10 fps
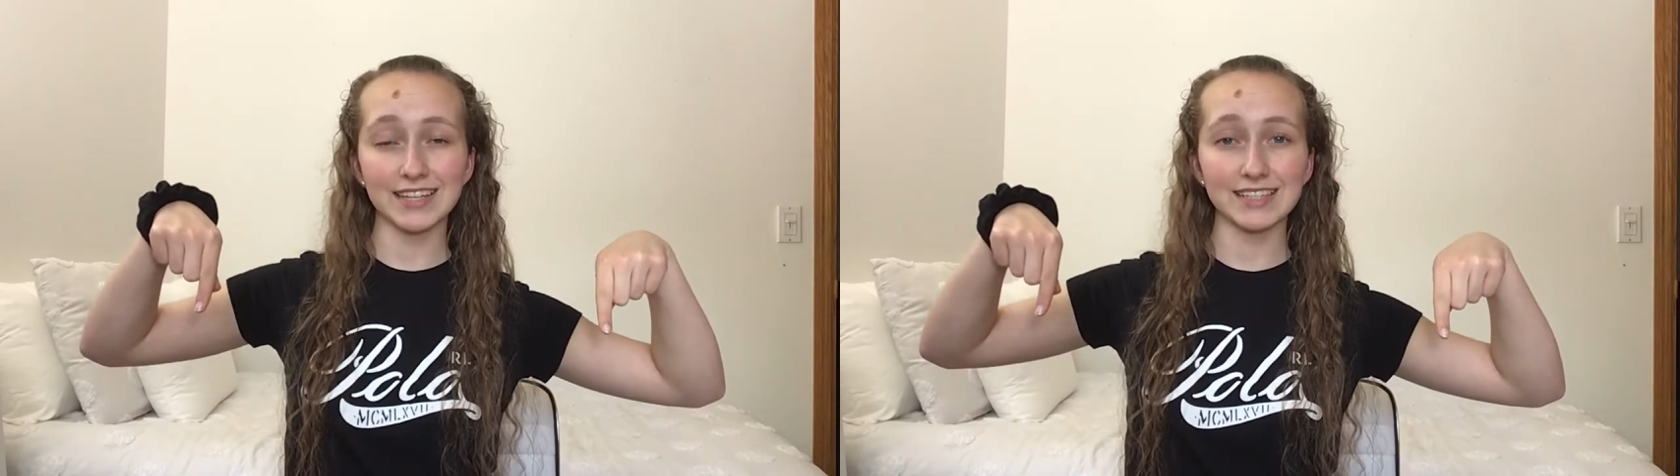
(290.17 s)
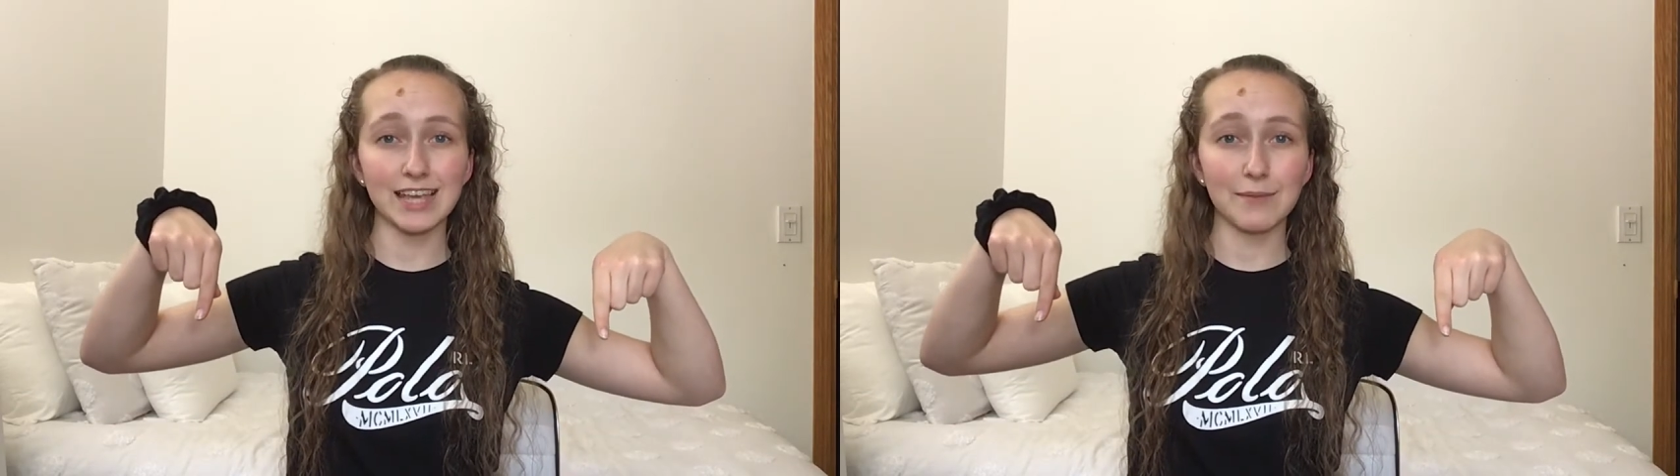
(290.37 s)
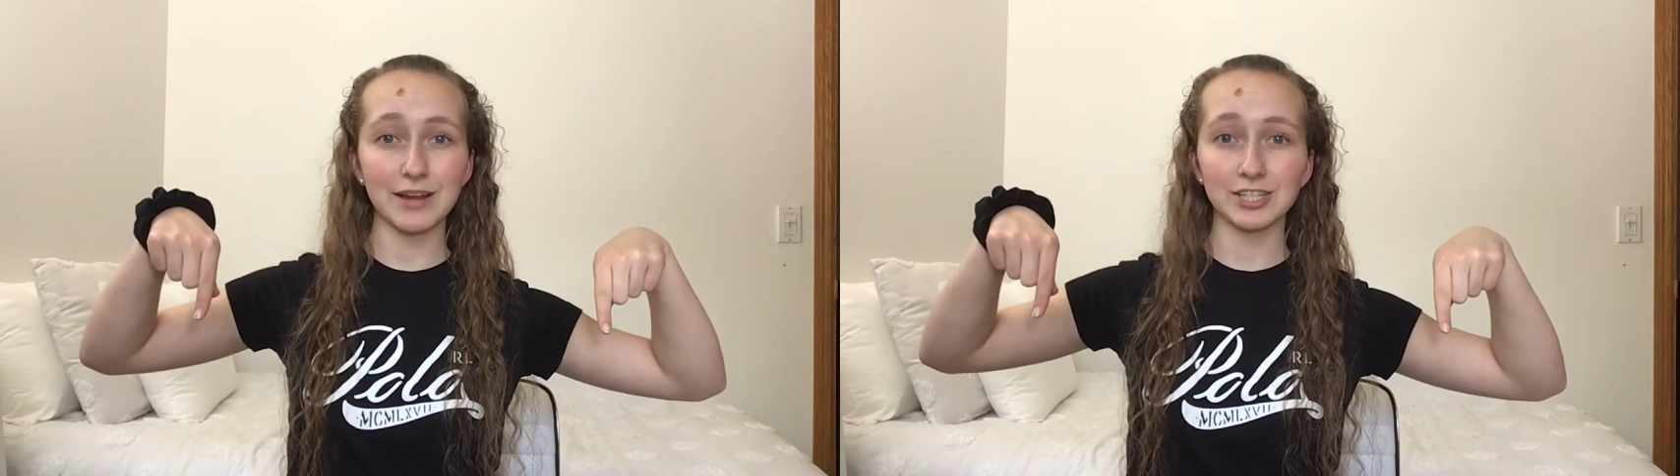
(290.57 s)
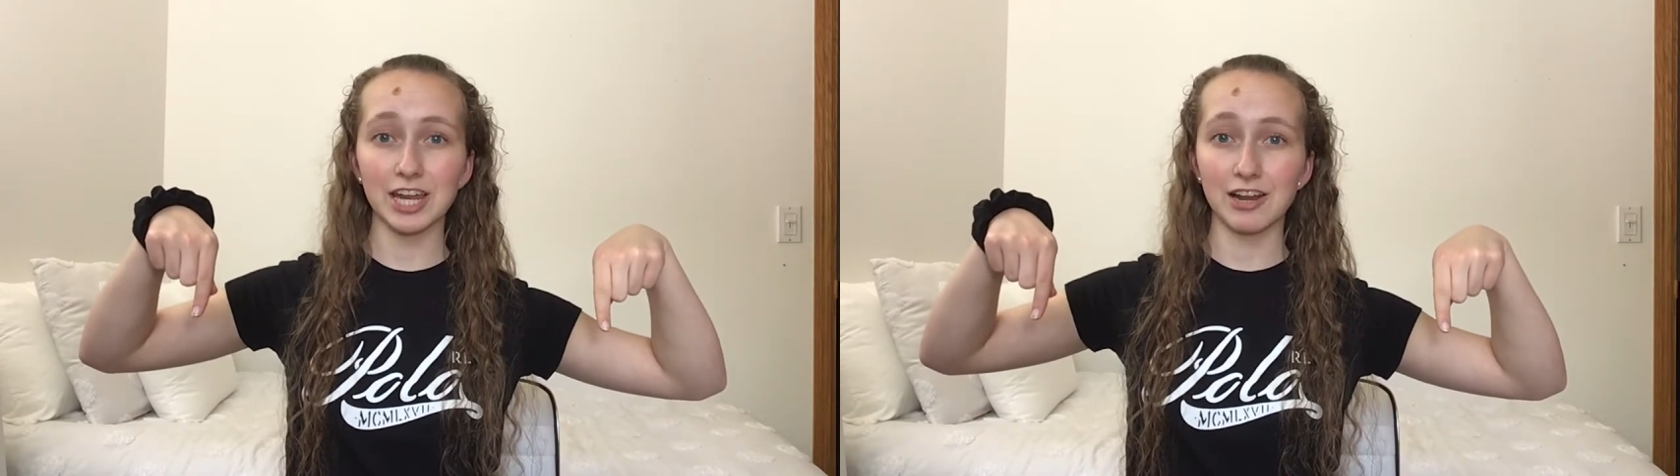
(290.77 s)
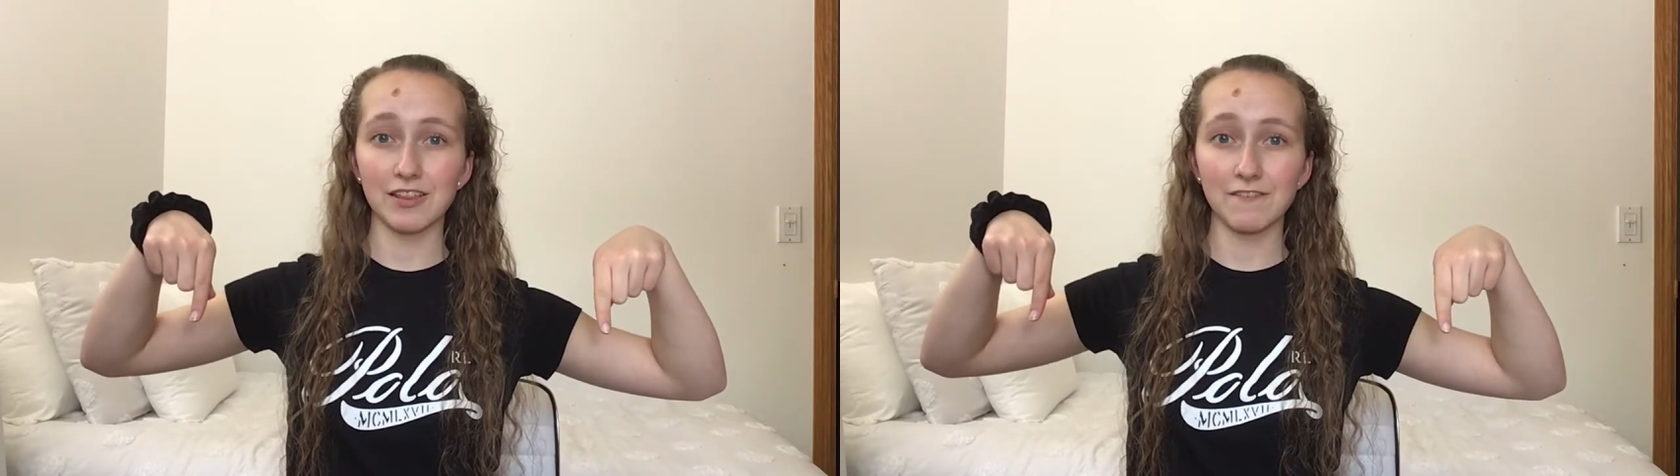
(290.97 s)
to see on my
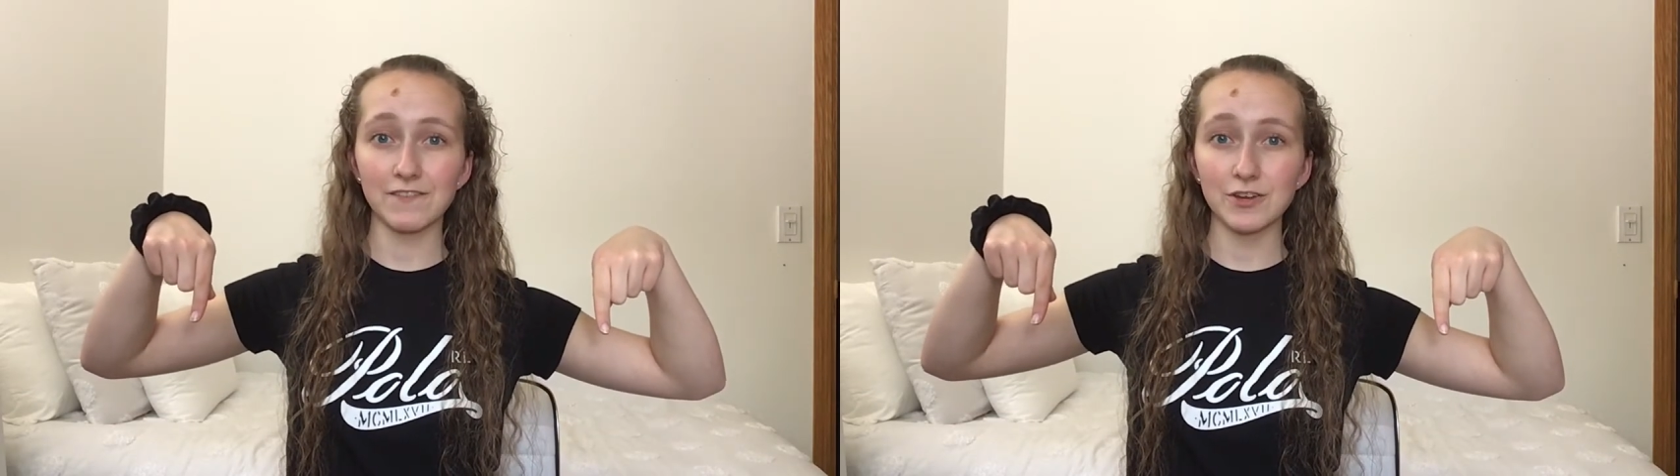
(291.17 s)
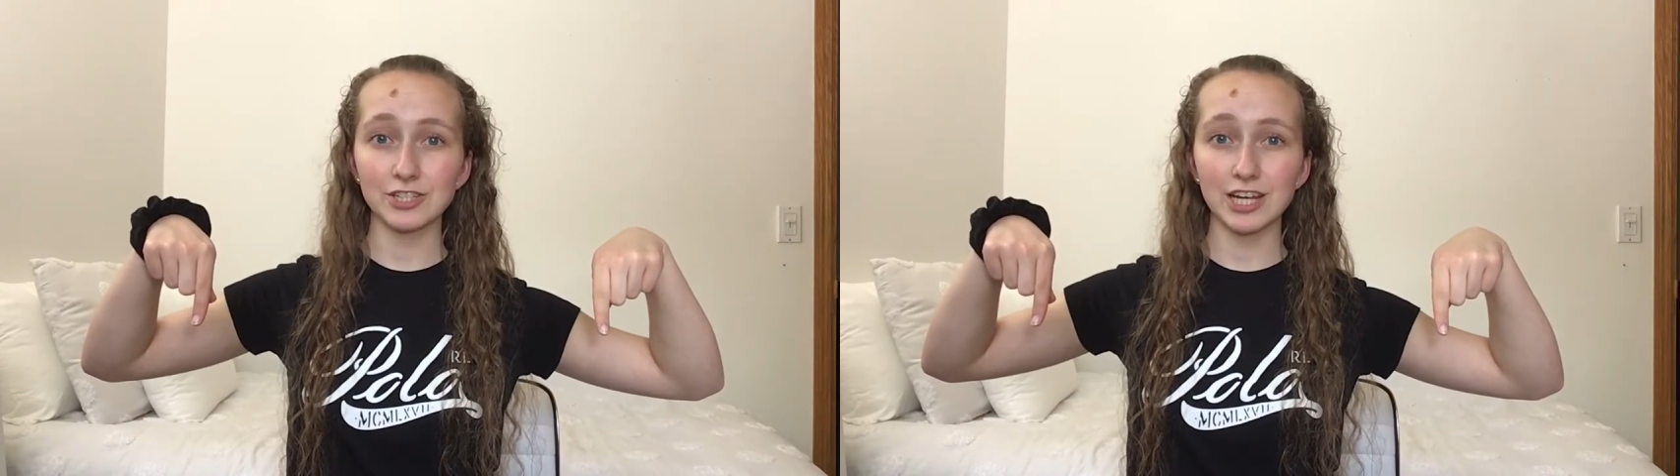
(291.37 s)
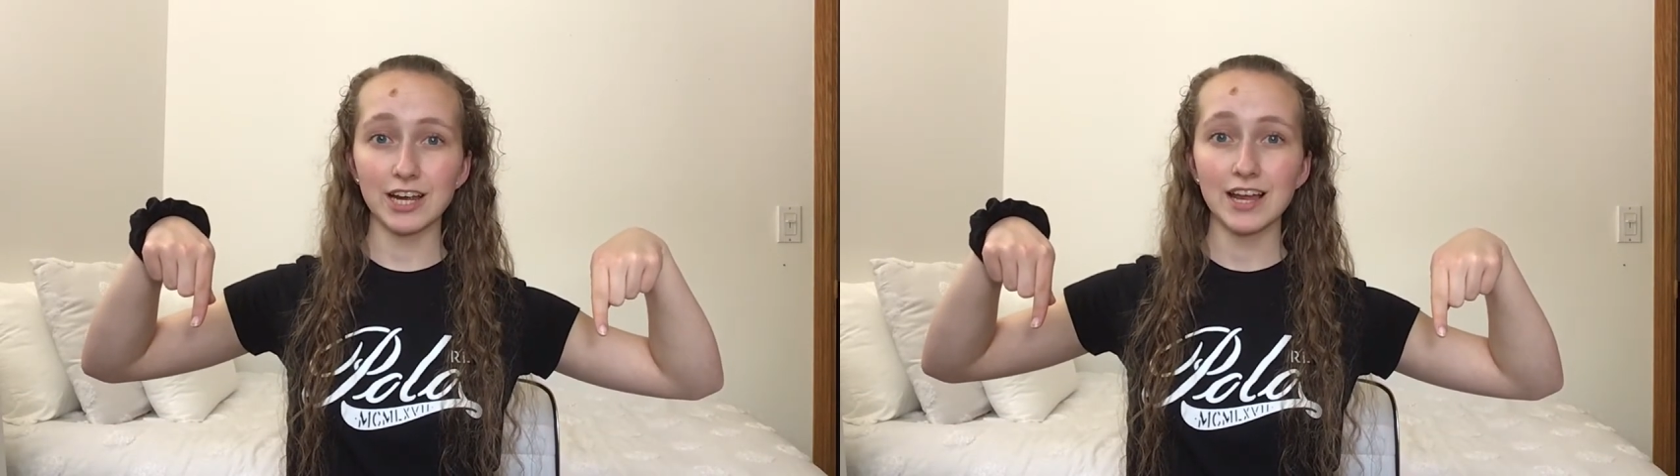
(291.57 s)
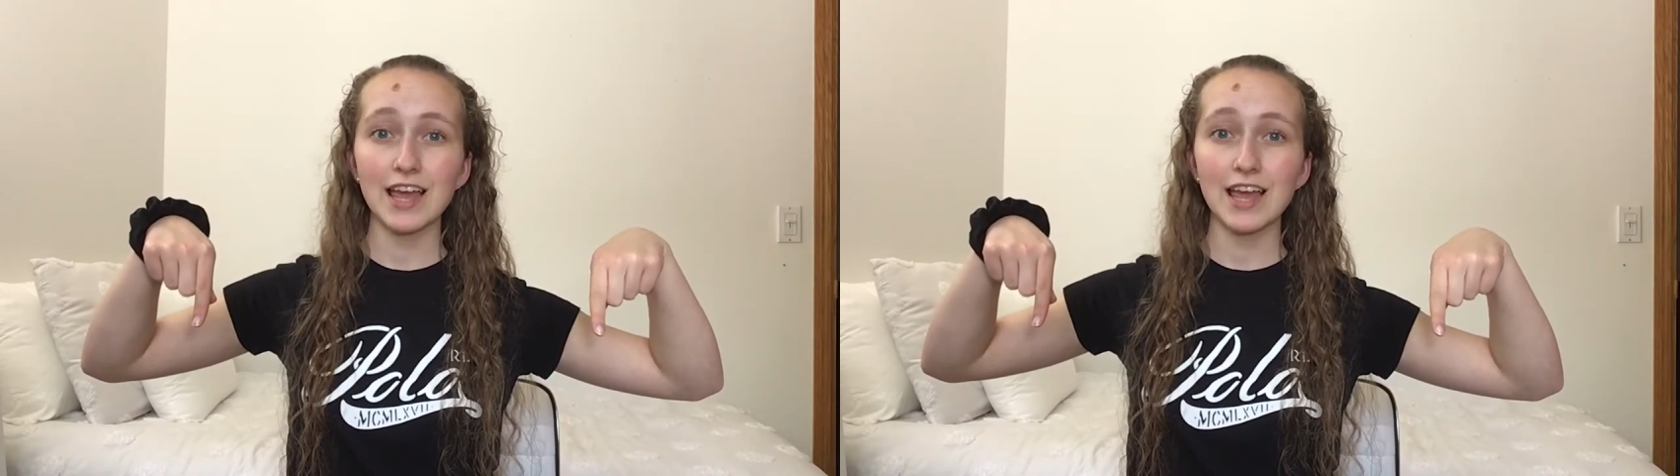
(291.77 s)
channel in the future.